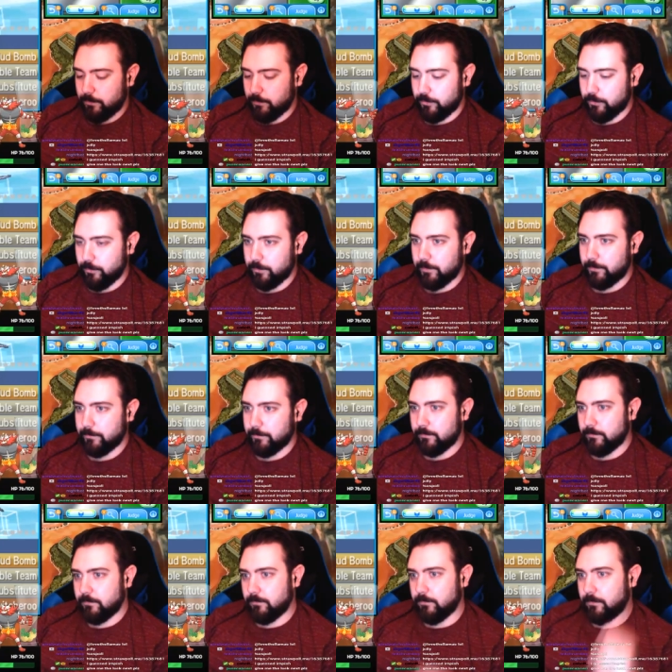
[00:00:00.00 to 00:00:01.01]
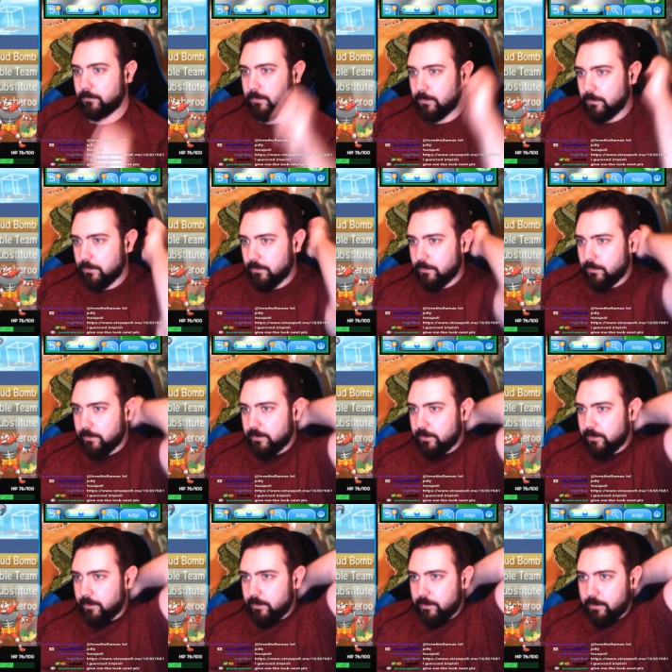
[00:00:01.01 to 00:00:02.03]
Good, good.
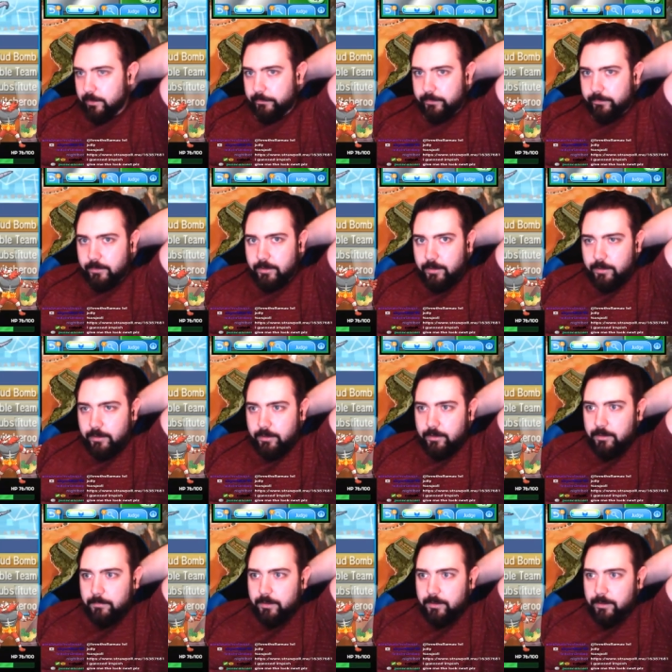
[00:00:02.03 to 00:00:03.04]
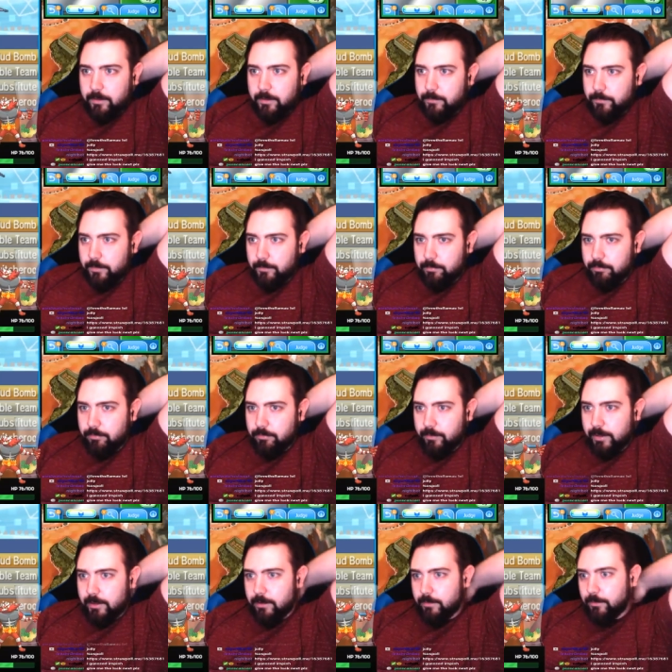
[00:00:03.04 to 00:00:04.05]
Okay, guys, I am now the
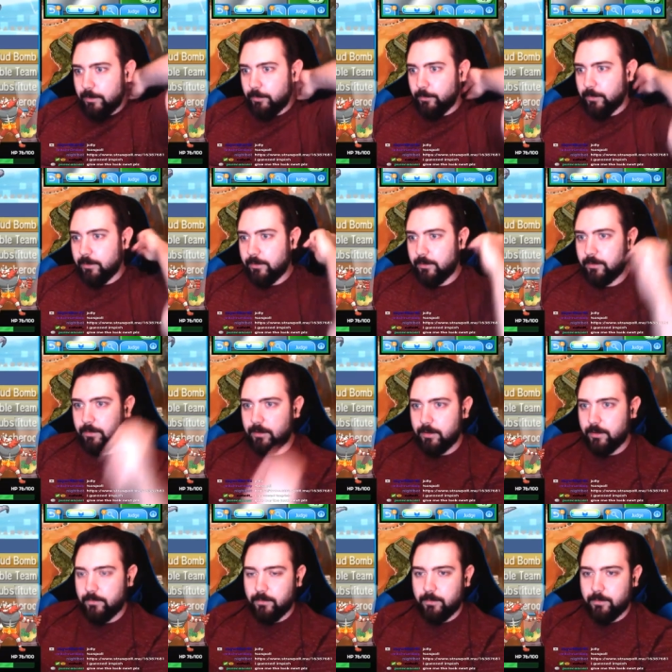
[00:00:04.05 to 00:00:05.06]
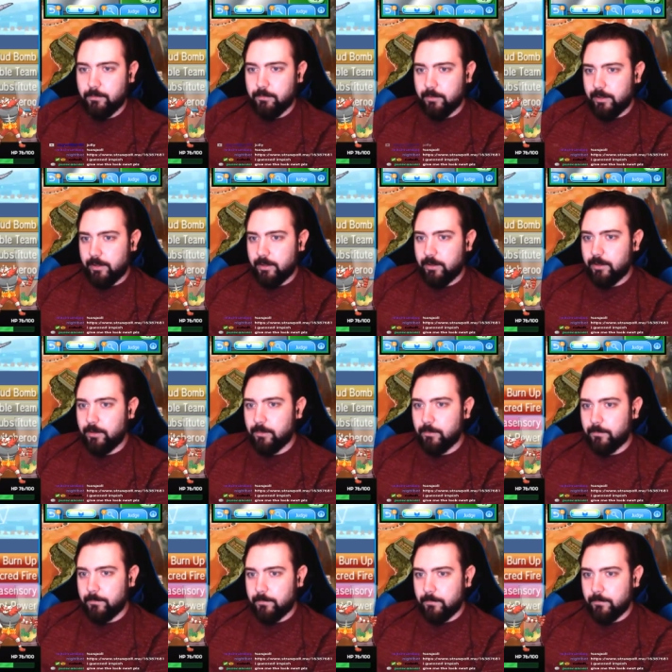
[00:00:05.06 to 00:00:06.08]
proud owner of a brand new
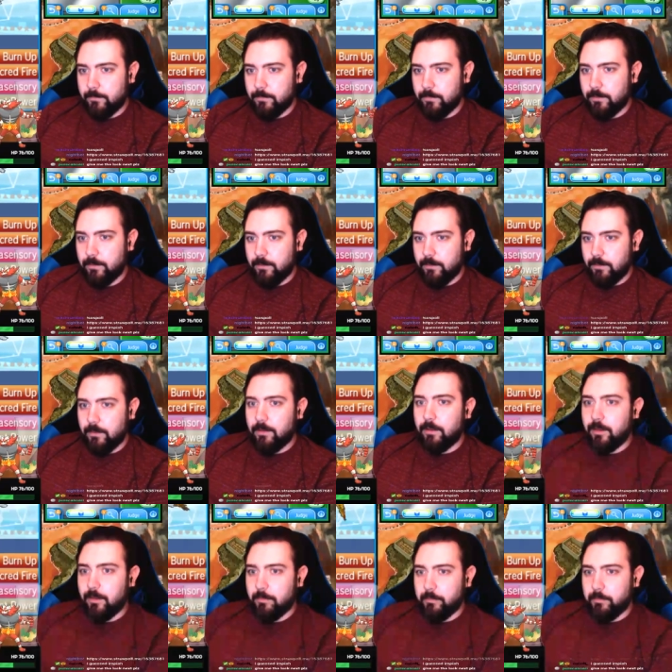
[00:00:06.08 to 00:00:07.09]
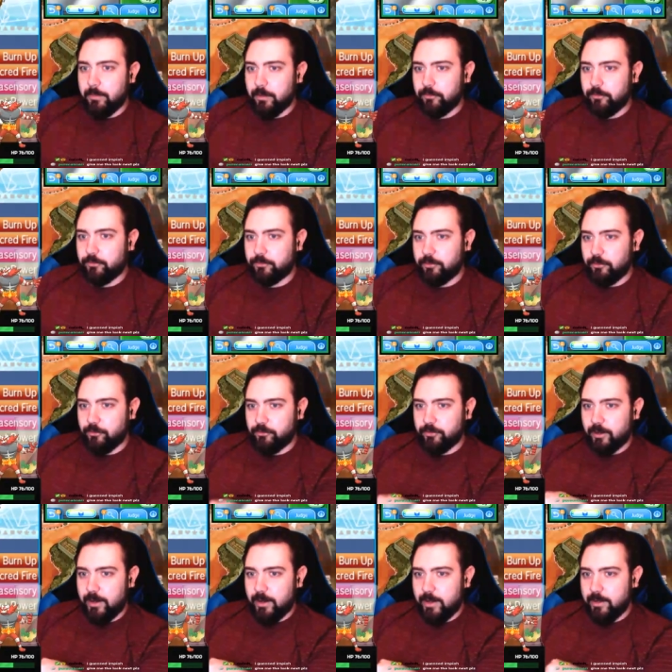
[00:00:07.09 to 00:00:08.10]
Impish
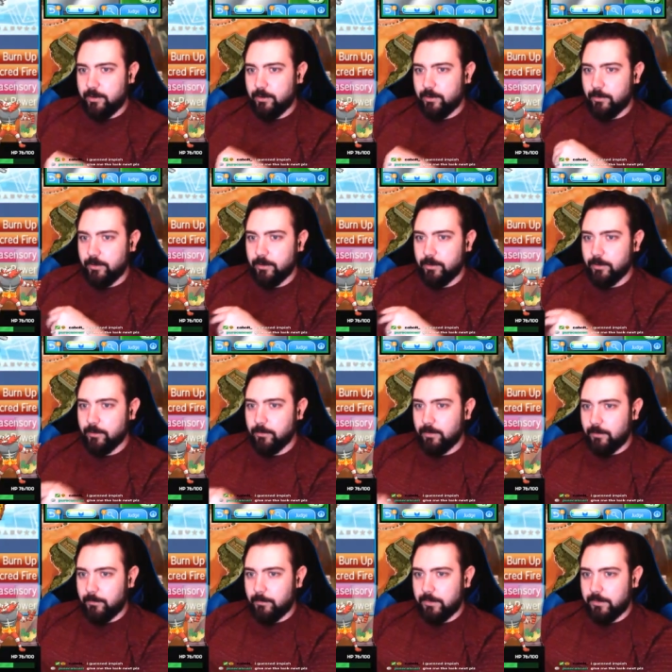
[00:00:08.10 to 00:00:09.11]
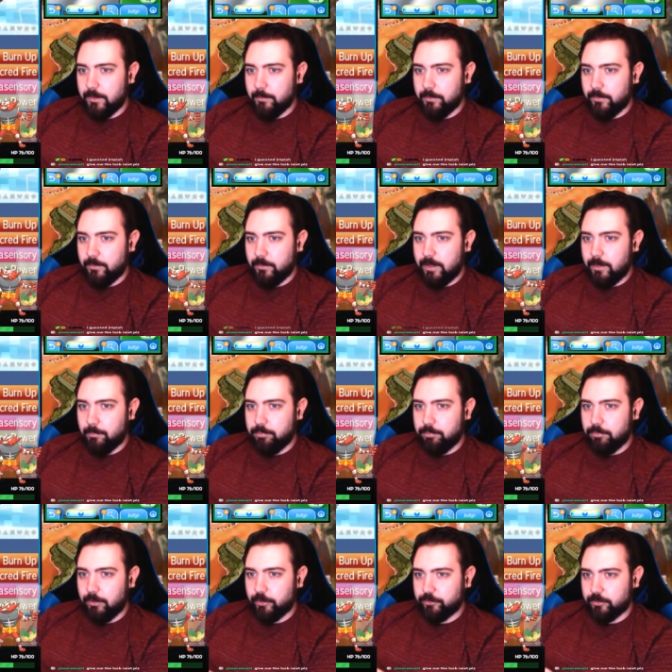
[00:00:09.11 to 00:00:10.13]
shiny Ho-Oh with the ability
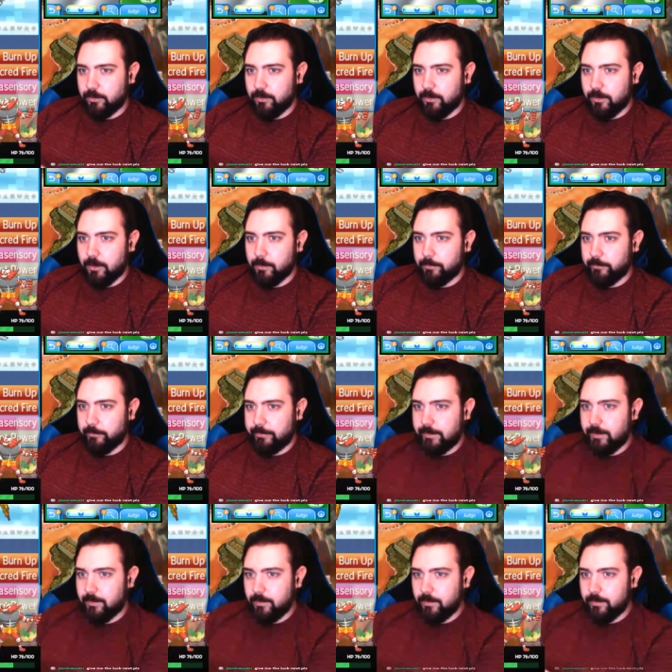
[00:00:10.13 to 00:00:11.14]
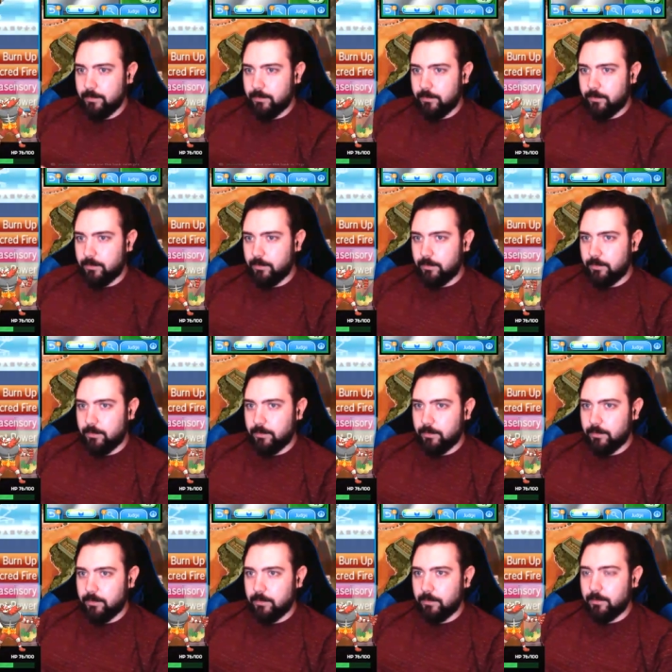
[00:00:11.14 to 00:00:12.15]
Pressure, obviously,
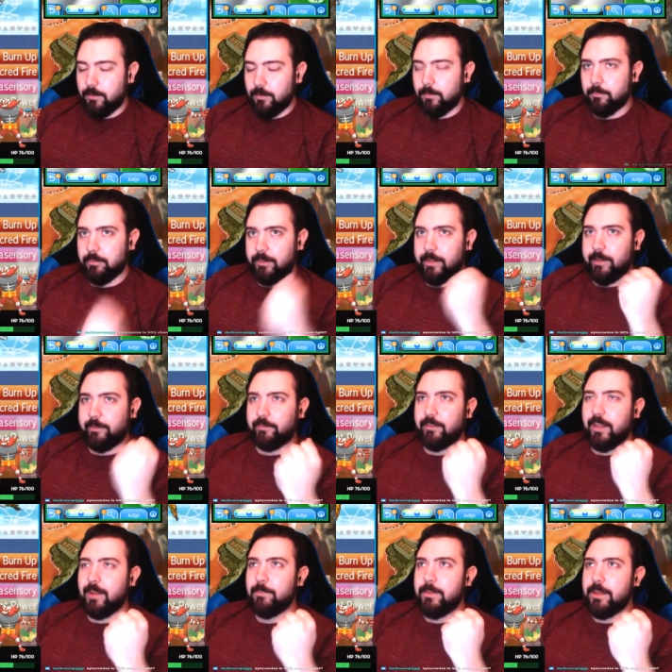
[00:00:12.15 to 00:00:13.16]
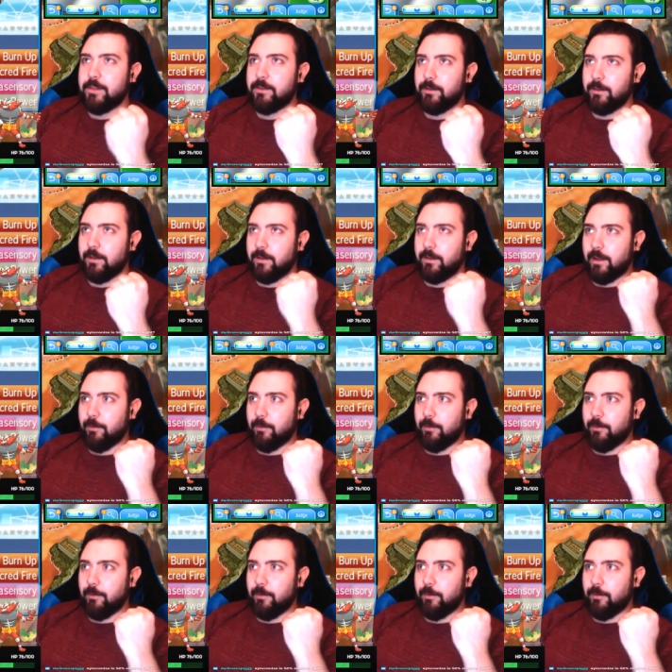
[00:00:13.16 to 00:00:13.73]
and please let it be good.